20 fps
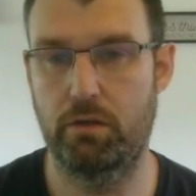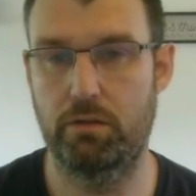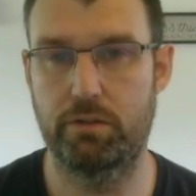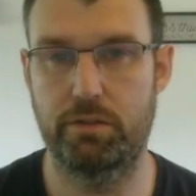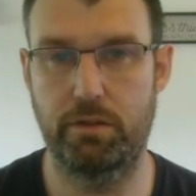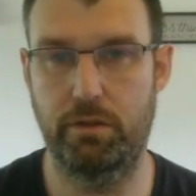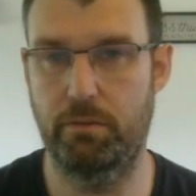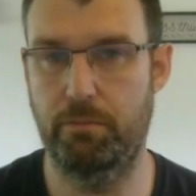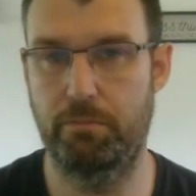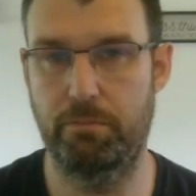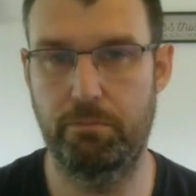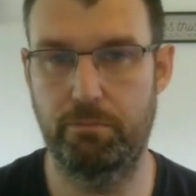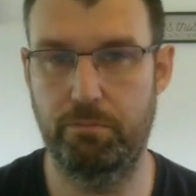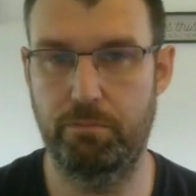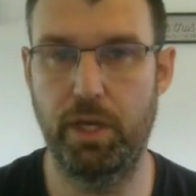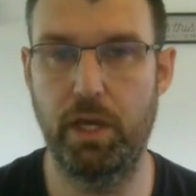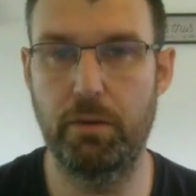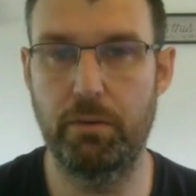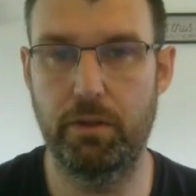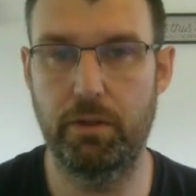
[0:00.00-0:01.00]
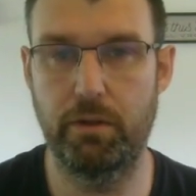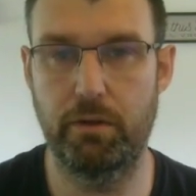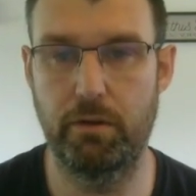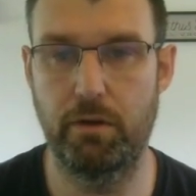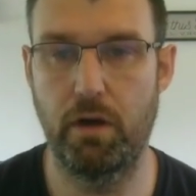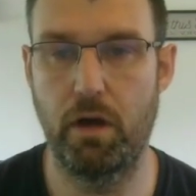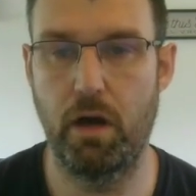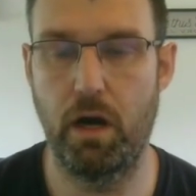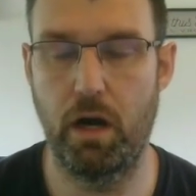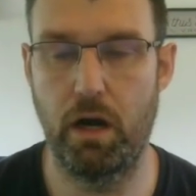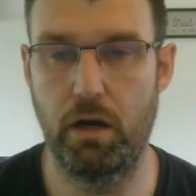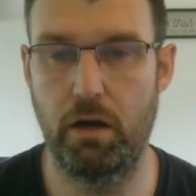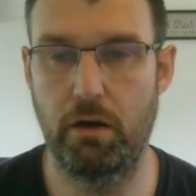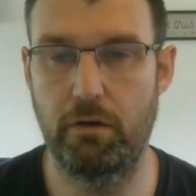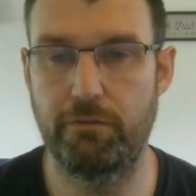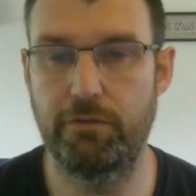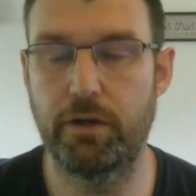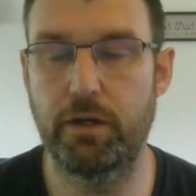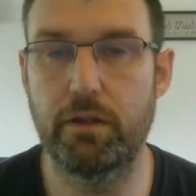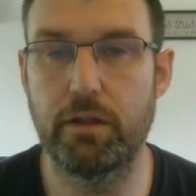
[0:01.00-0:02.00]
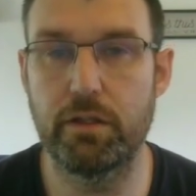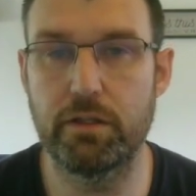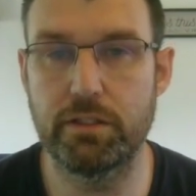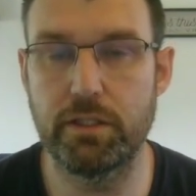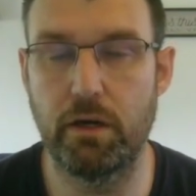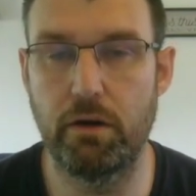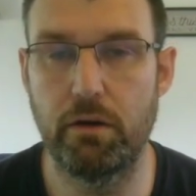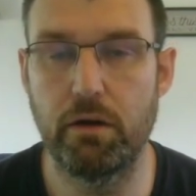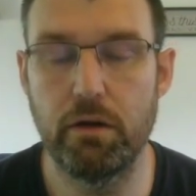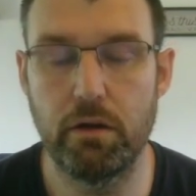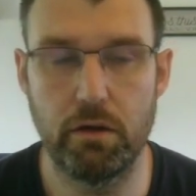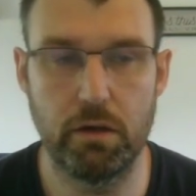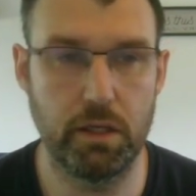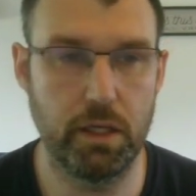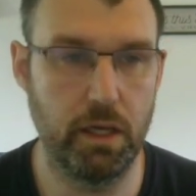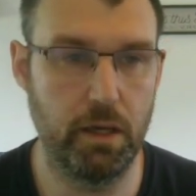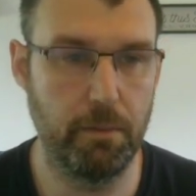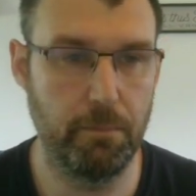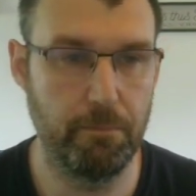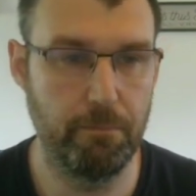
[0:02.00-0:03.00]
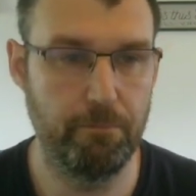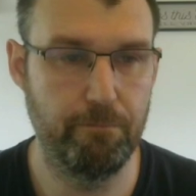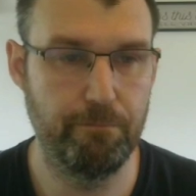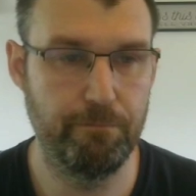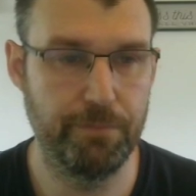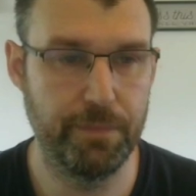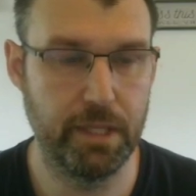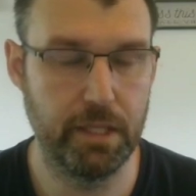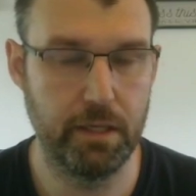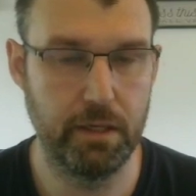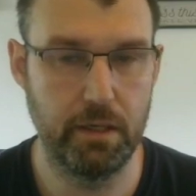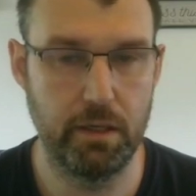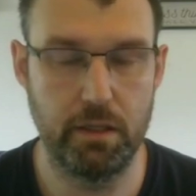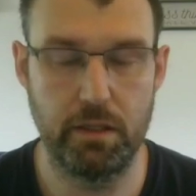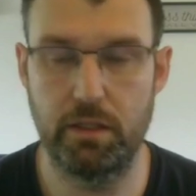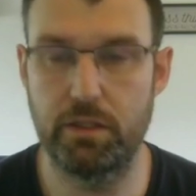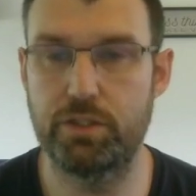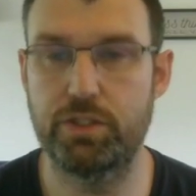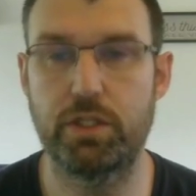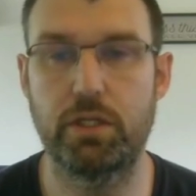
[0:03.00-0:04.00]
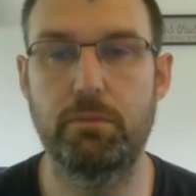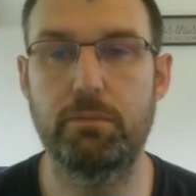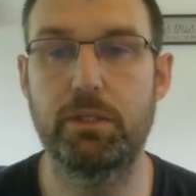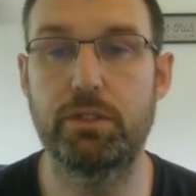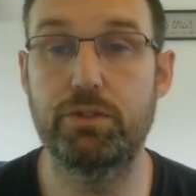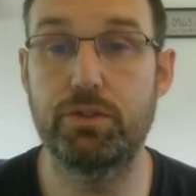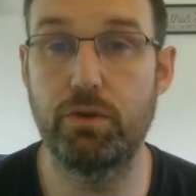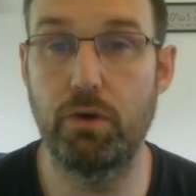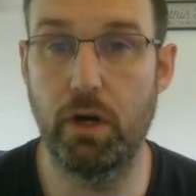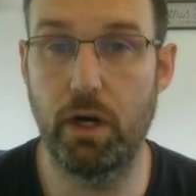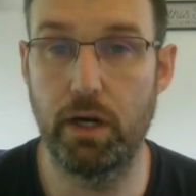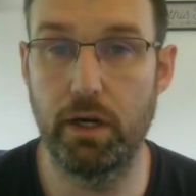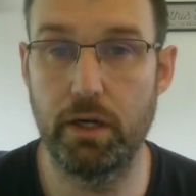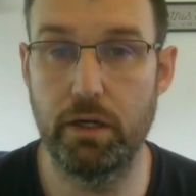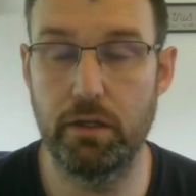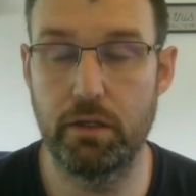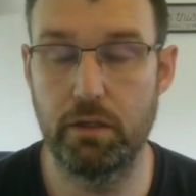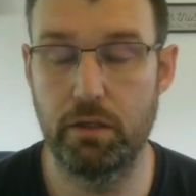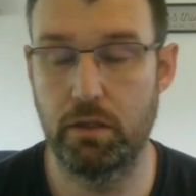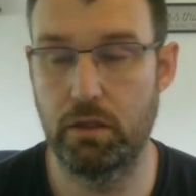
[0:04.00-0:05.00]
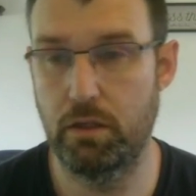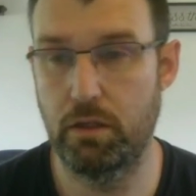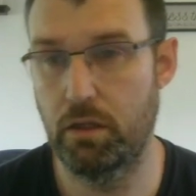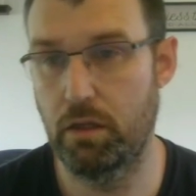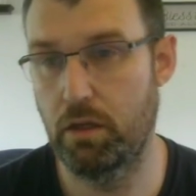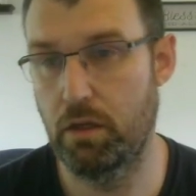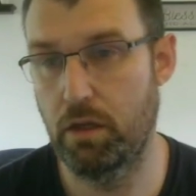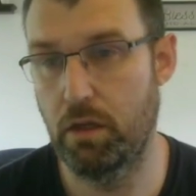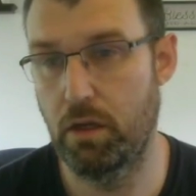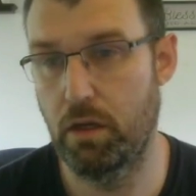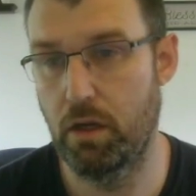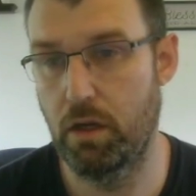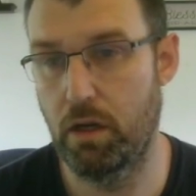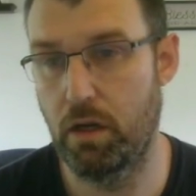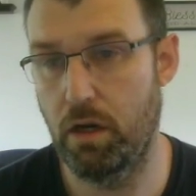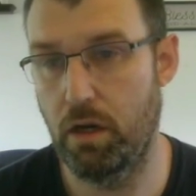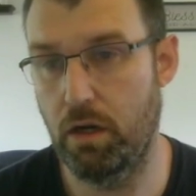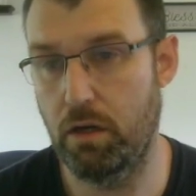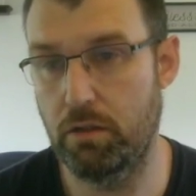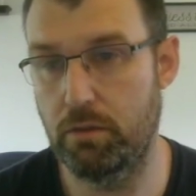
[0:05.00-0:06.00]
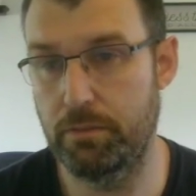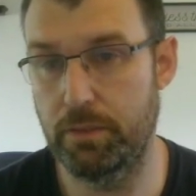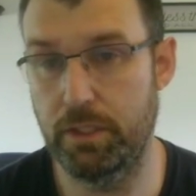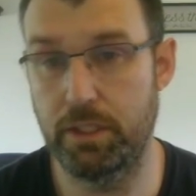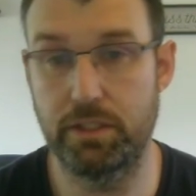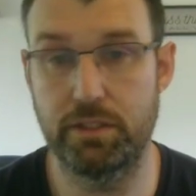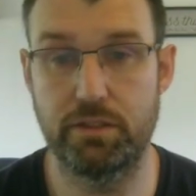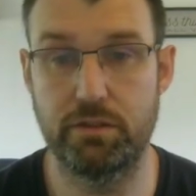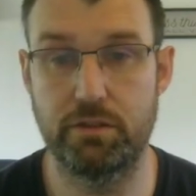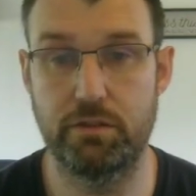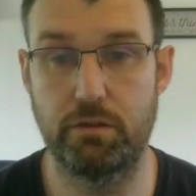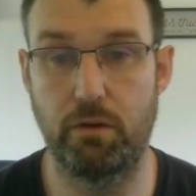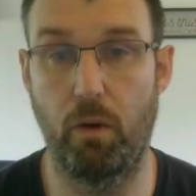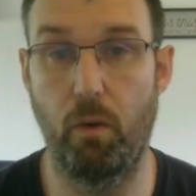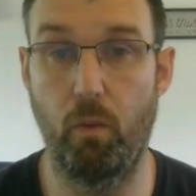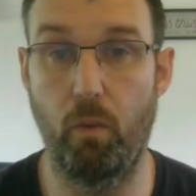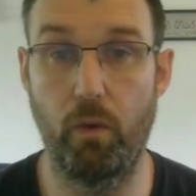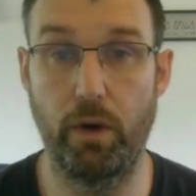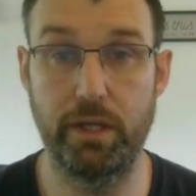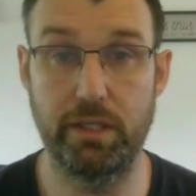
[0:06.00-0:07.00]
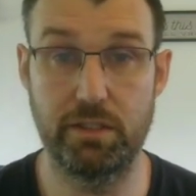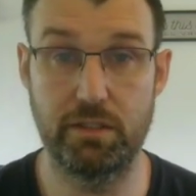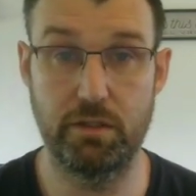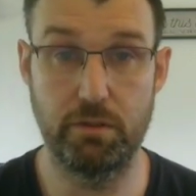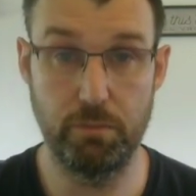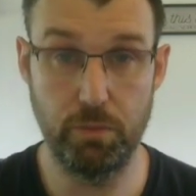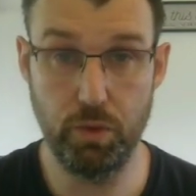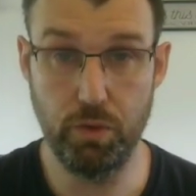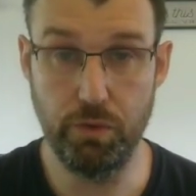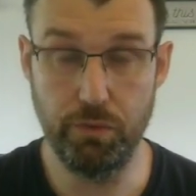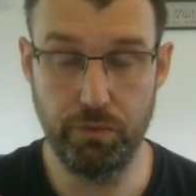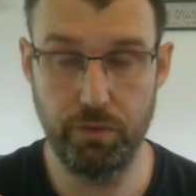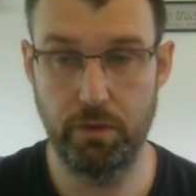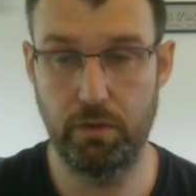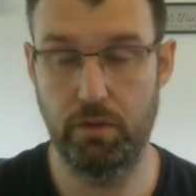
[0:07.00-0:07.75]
to be able to figure this out, okay? This shouldn't be too hard. It's white to move,